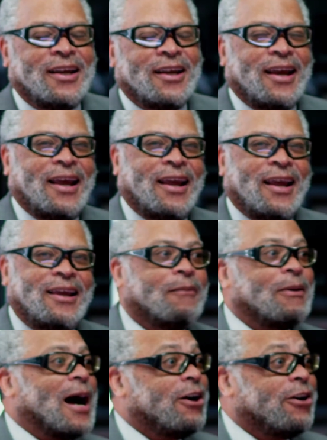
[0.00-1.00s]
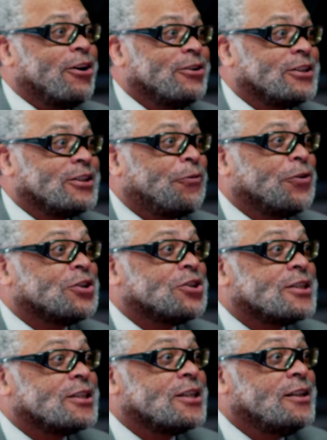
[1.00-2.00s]
a iron
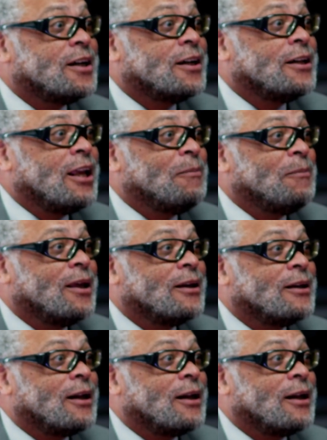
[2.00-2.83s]
deficiency anemia